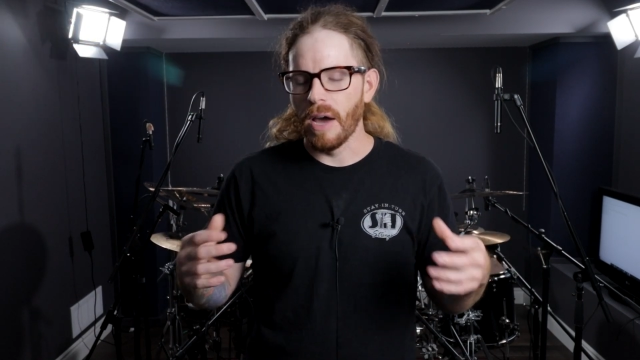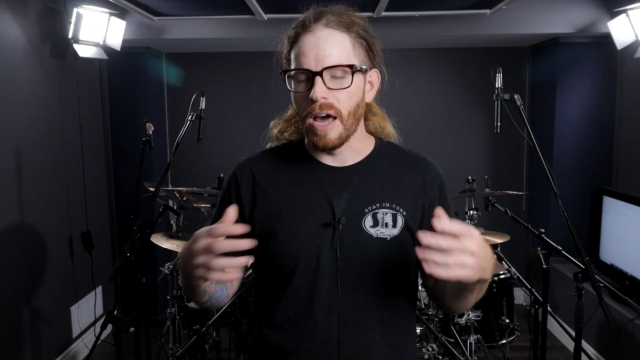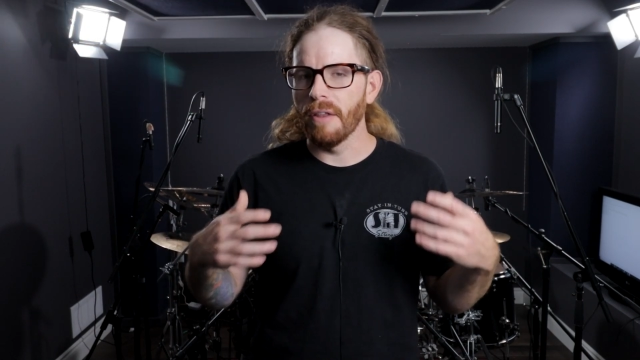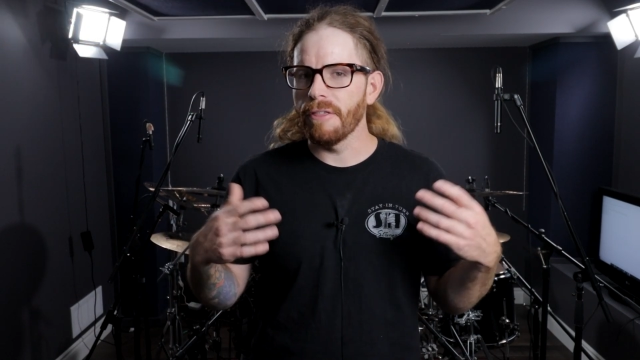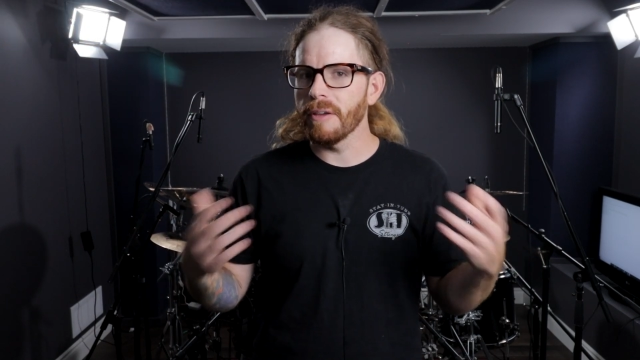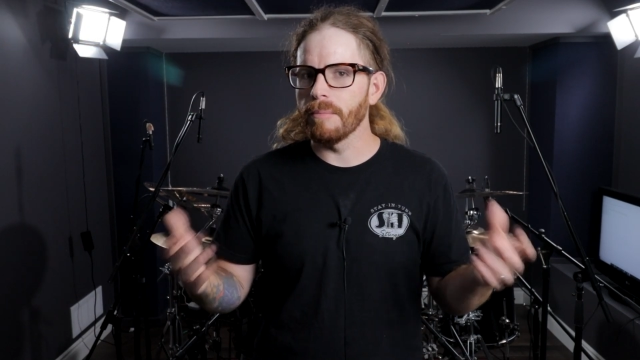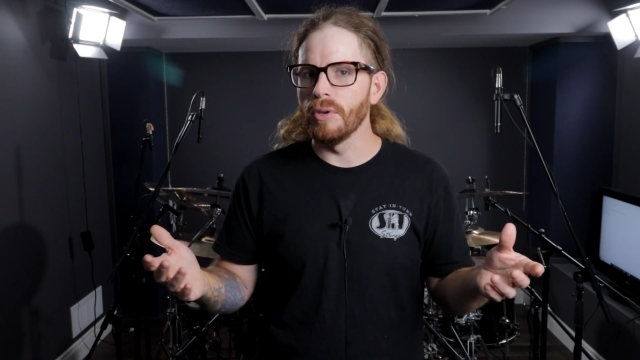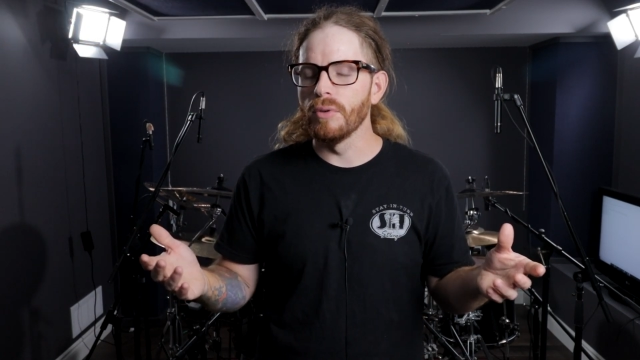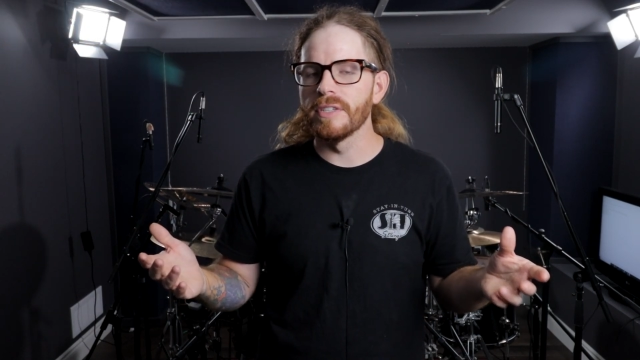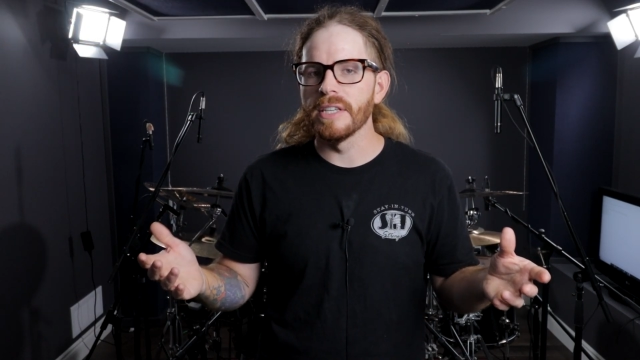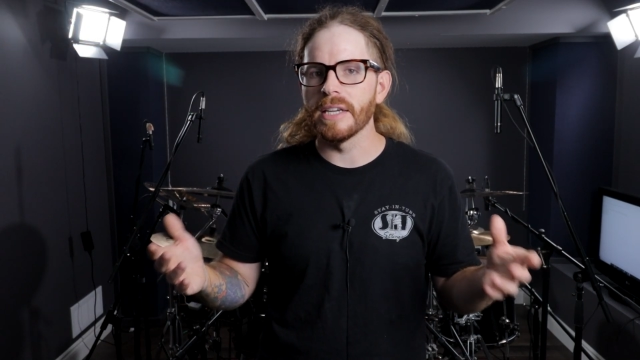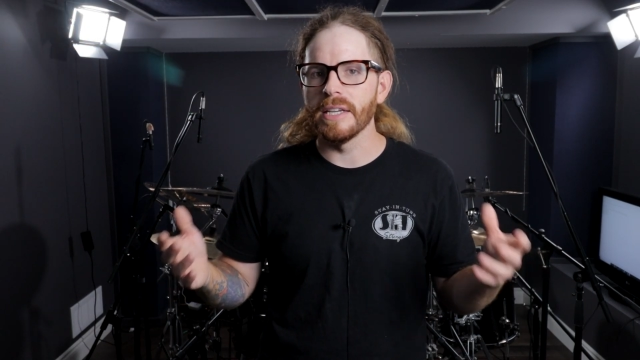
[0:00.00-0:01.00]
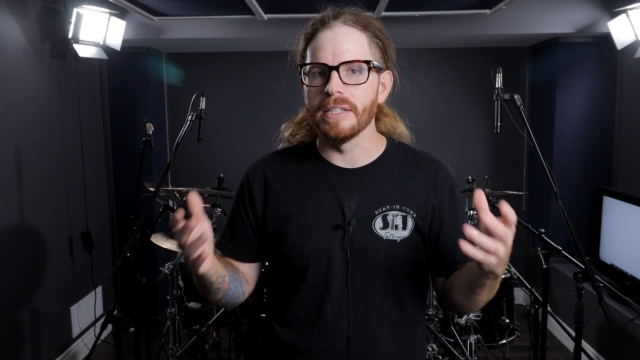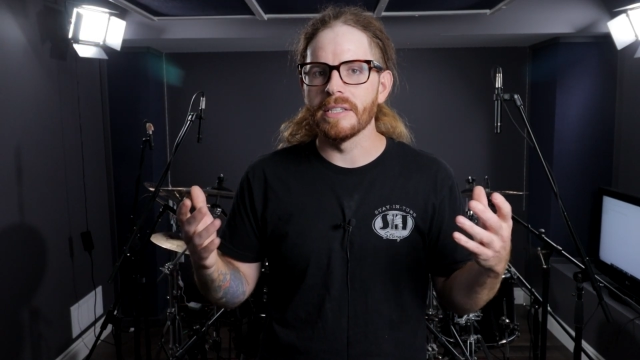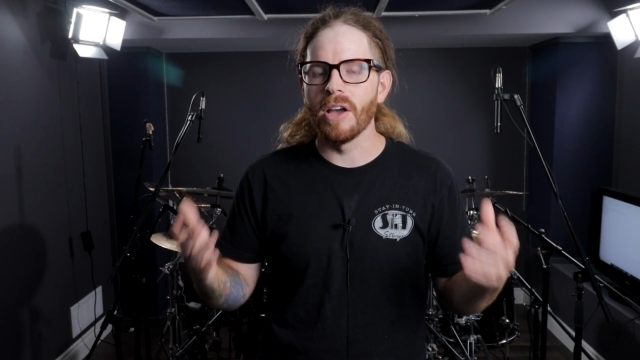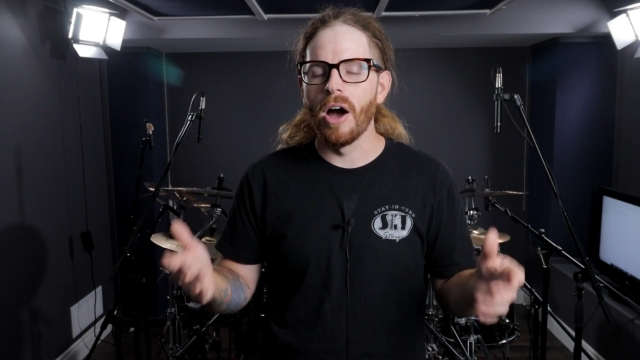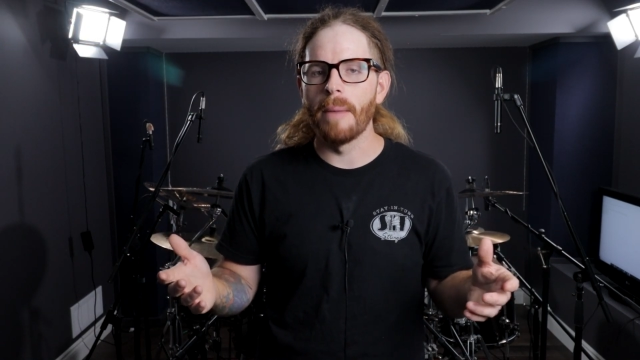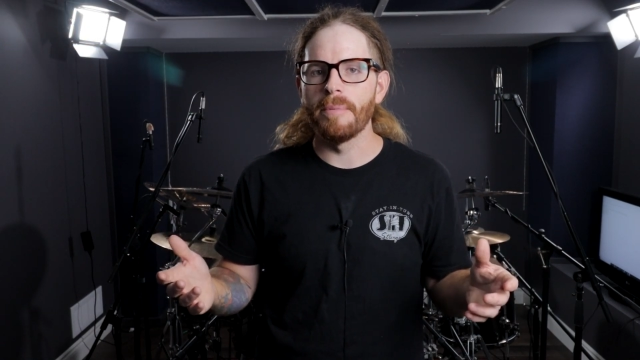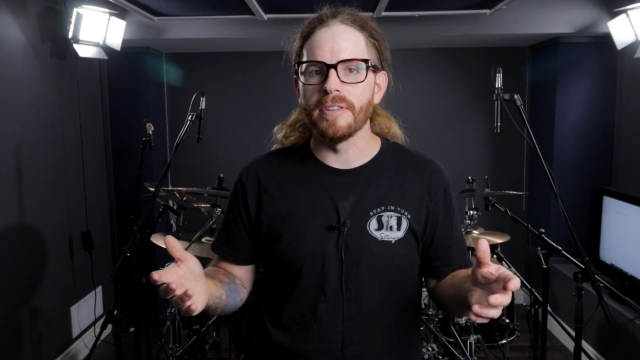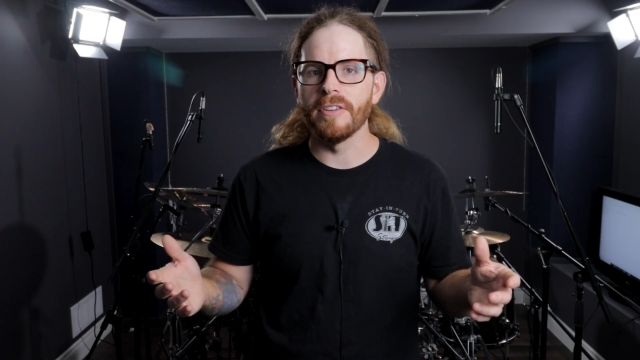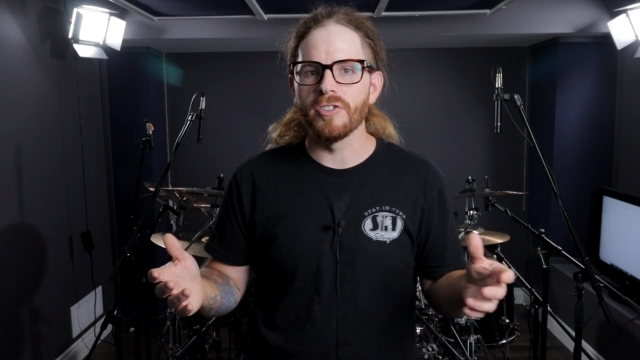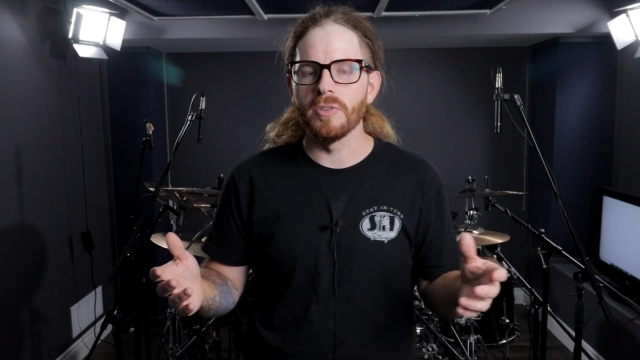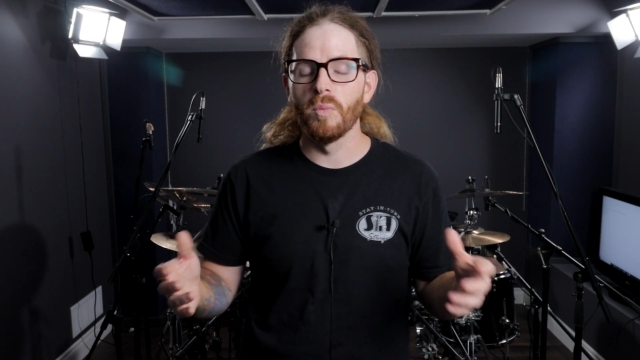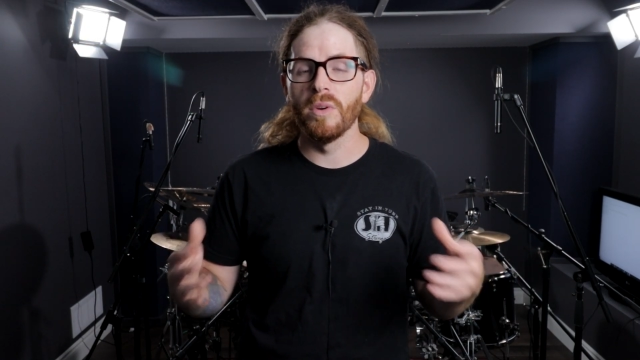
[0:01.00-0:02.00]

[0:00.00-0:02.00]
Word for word: I don't think music is competition.